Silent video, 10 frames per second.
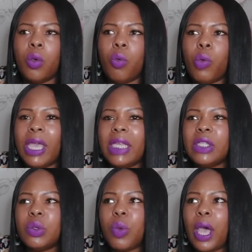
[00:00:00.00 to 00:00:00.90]
Where
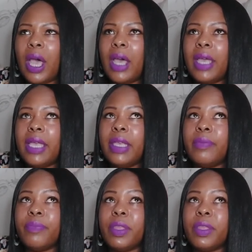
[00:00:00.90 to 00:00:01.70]
do I